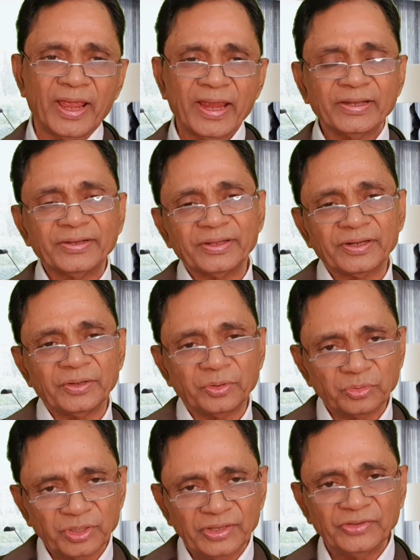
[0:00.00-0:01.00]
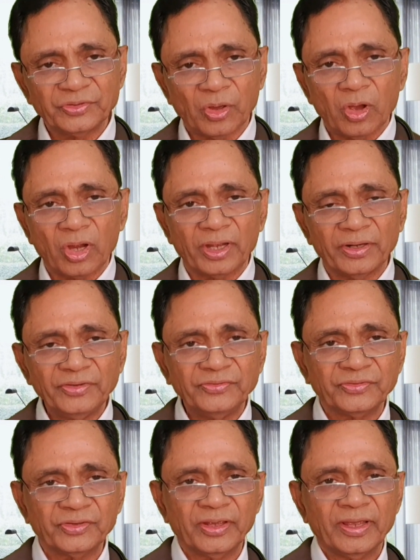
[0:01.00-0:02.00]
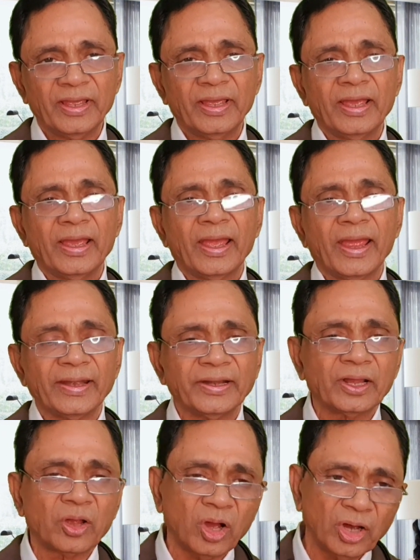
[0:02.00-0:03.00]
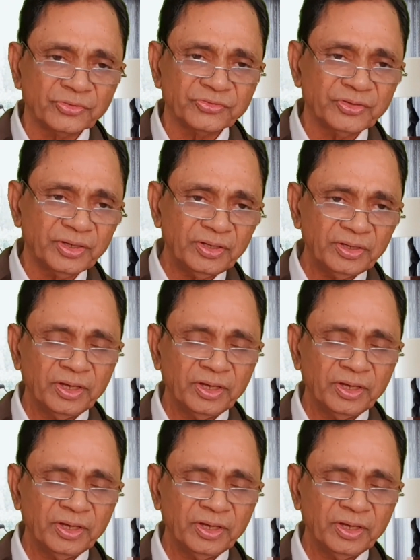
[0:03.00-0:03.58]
enter into these organs and caused